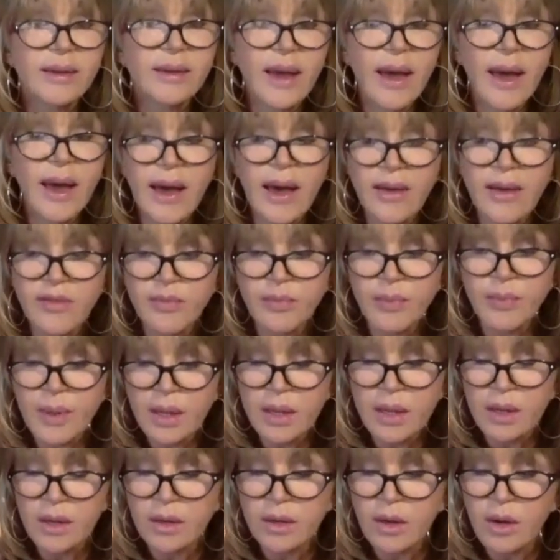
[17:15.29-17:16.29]
have
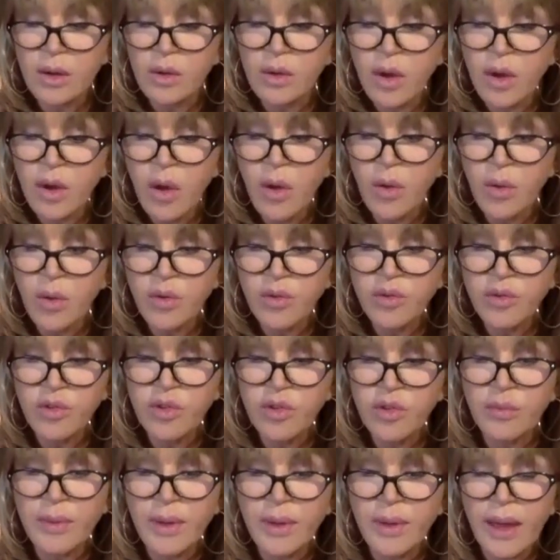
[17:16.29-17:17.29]
been known
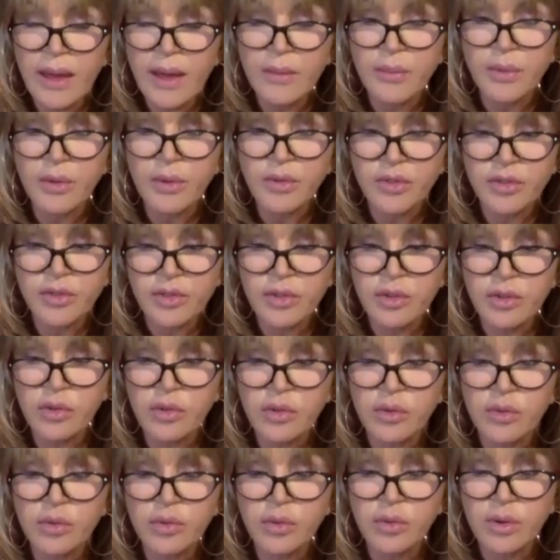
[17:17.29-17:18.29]
to be able
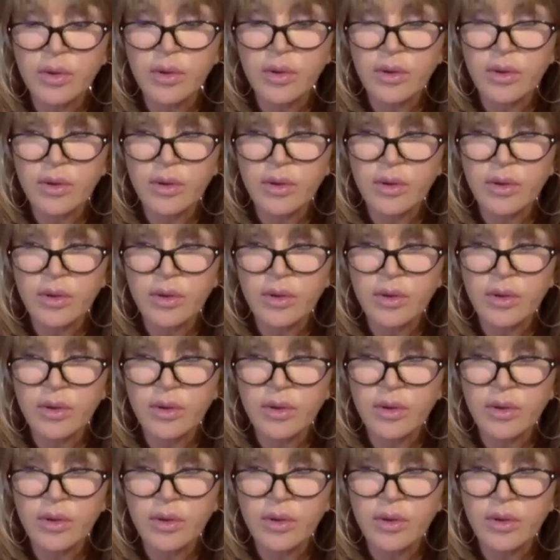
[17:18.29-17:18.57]
to